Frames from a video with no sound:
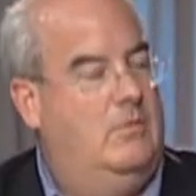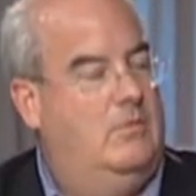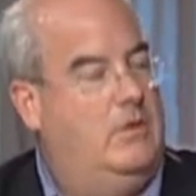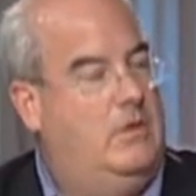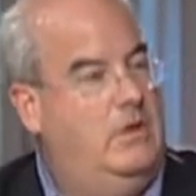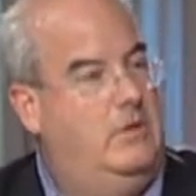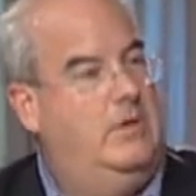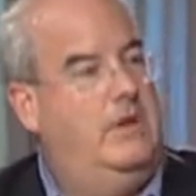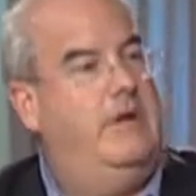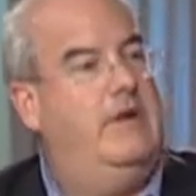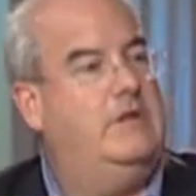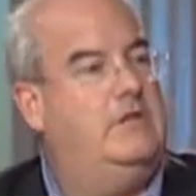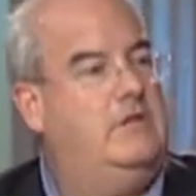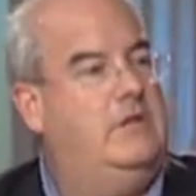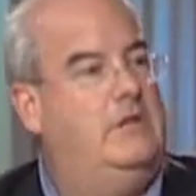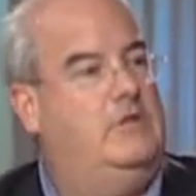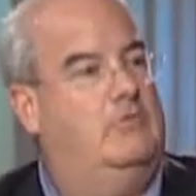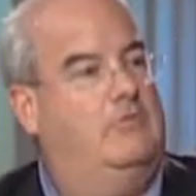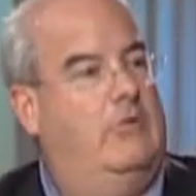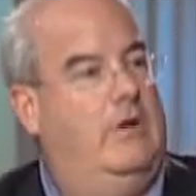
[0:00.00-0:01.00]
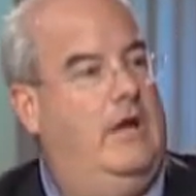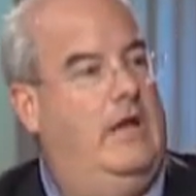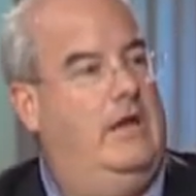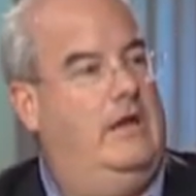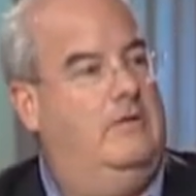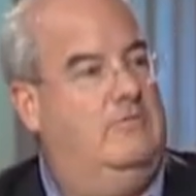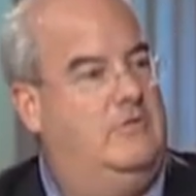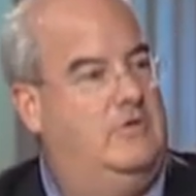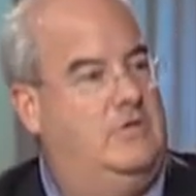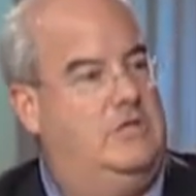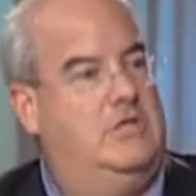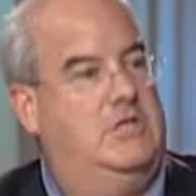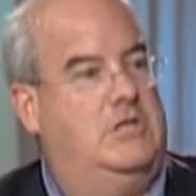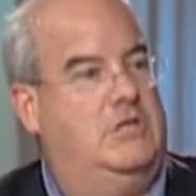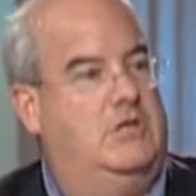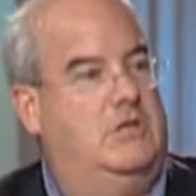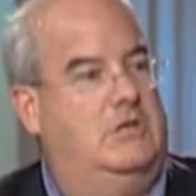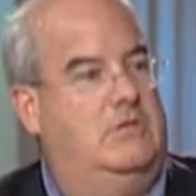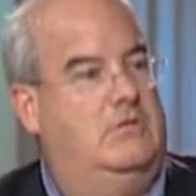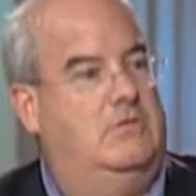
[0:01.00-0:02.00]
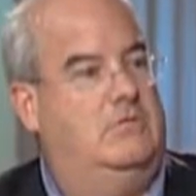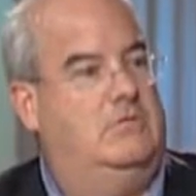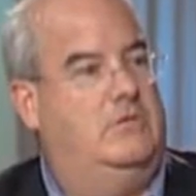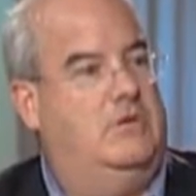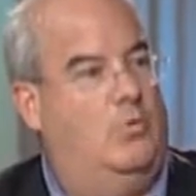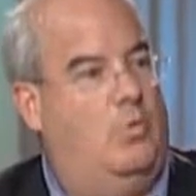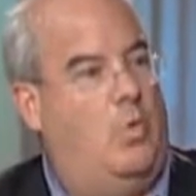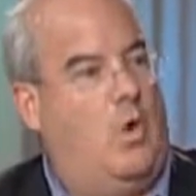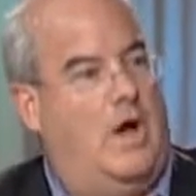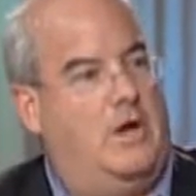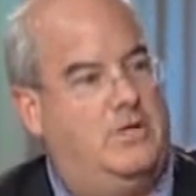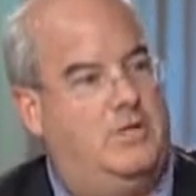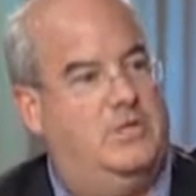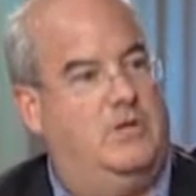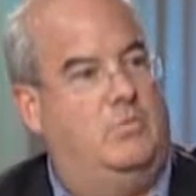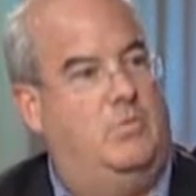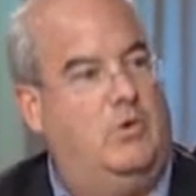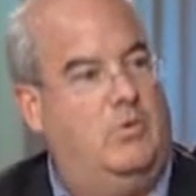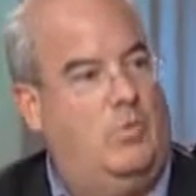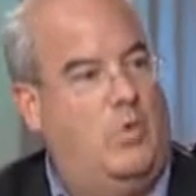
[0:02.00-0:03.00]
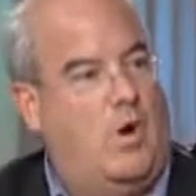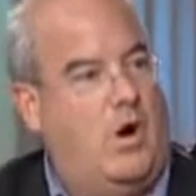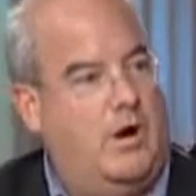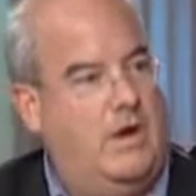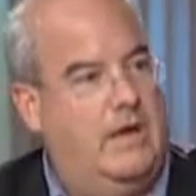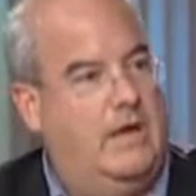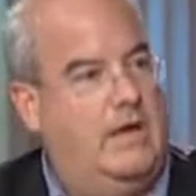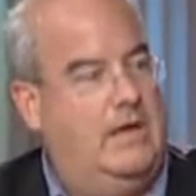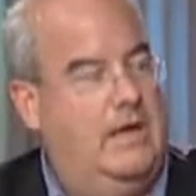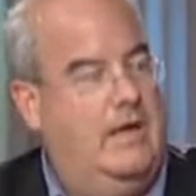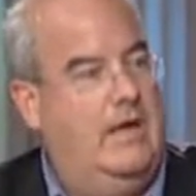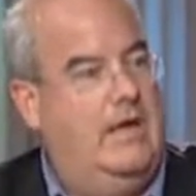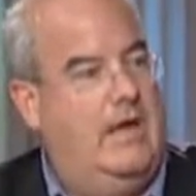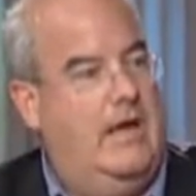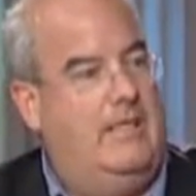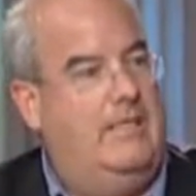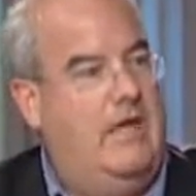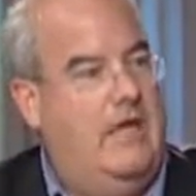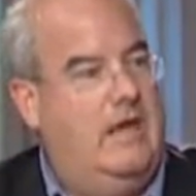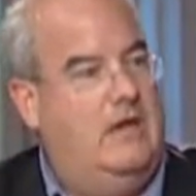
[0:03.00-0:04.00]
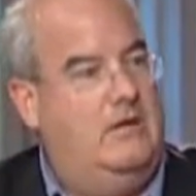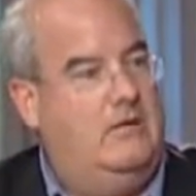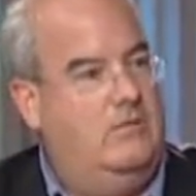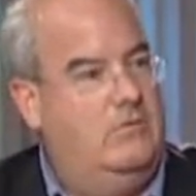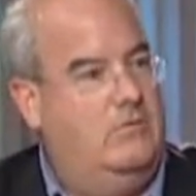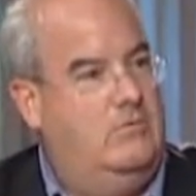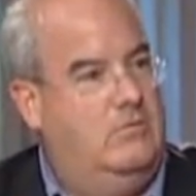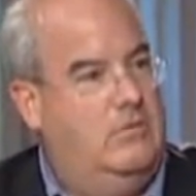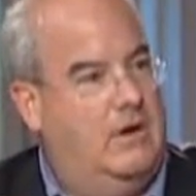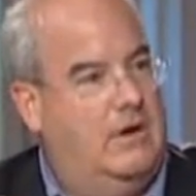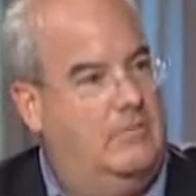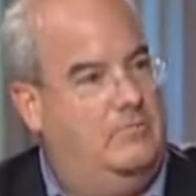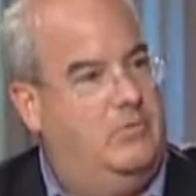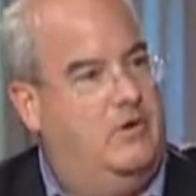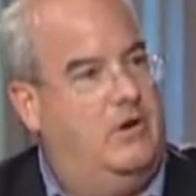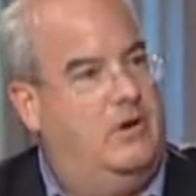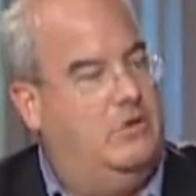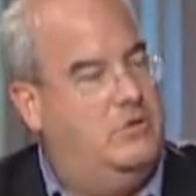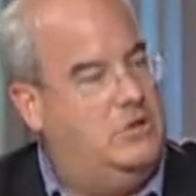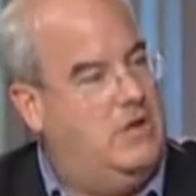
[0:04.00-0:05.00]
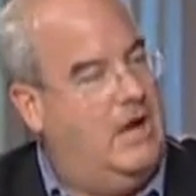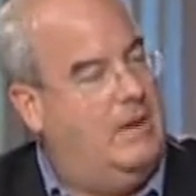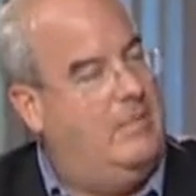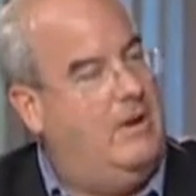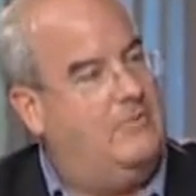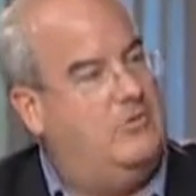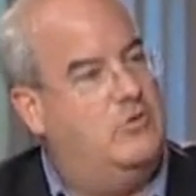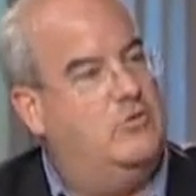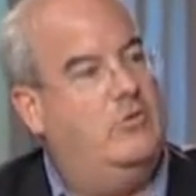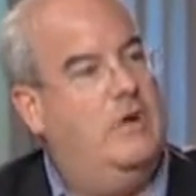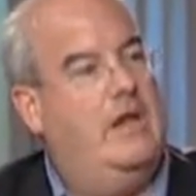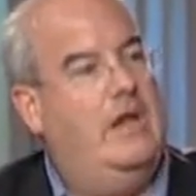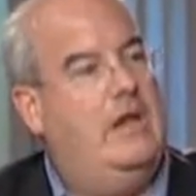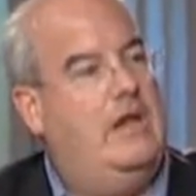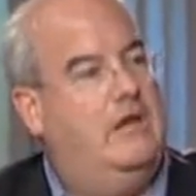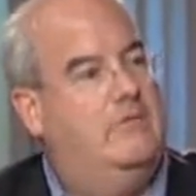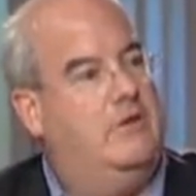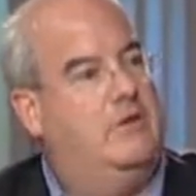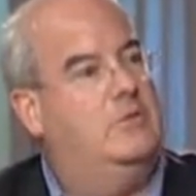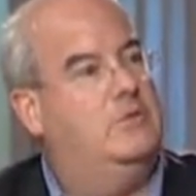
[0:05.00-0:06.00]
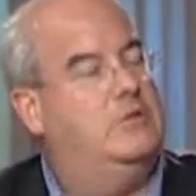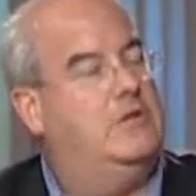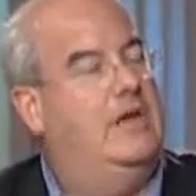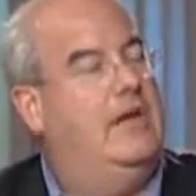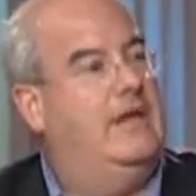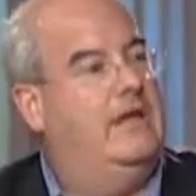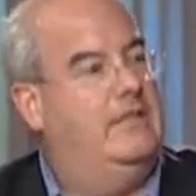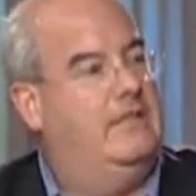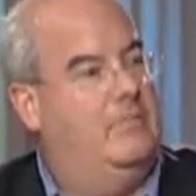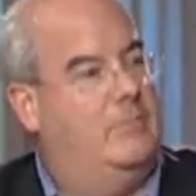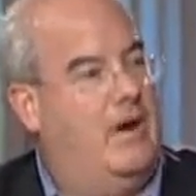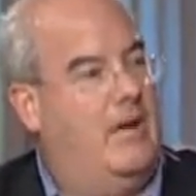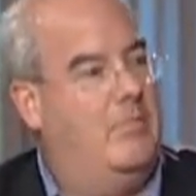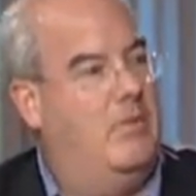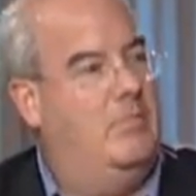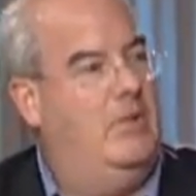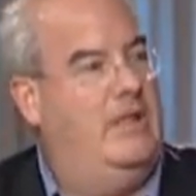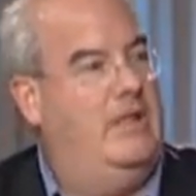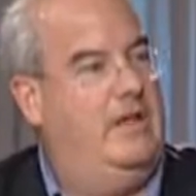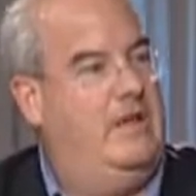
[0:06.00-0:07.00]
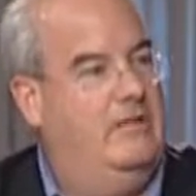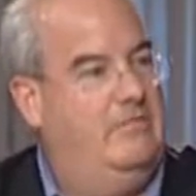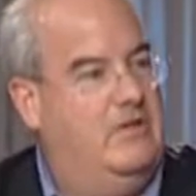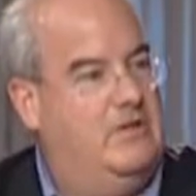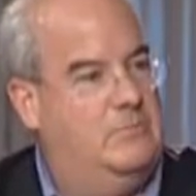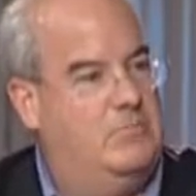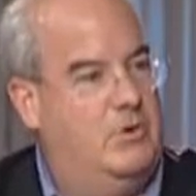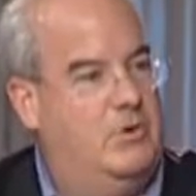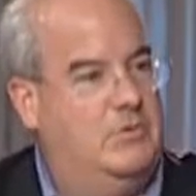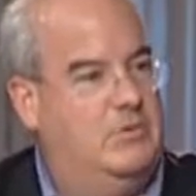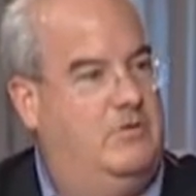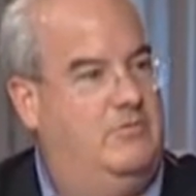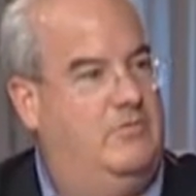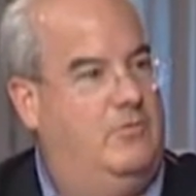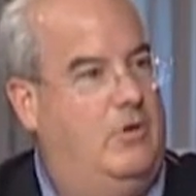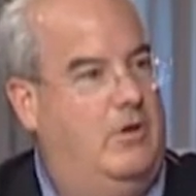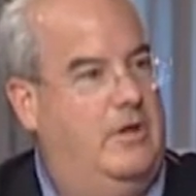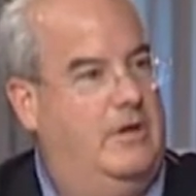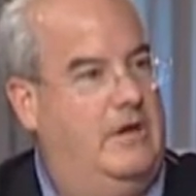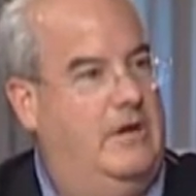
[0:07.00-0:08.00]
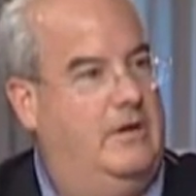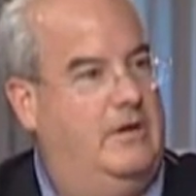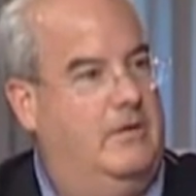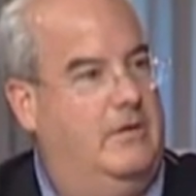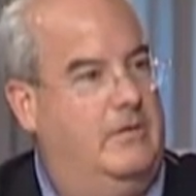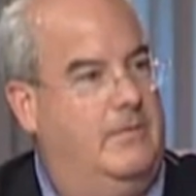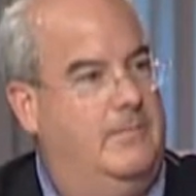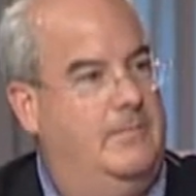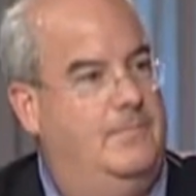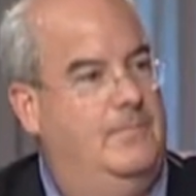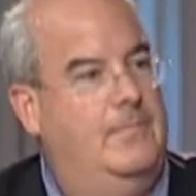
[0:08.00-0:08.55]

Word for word: Well, you can actually train a physician to watch someone walking, and they can do a pretty good job after training of understanding the probability of this person to fall and get hurt.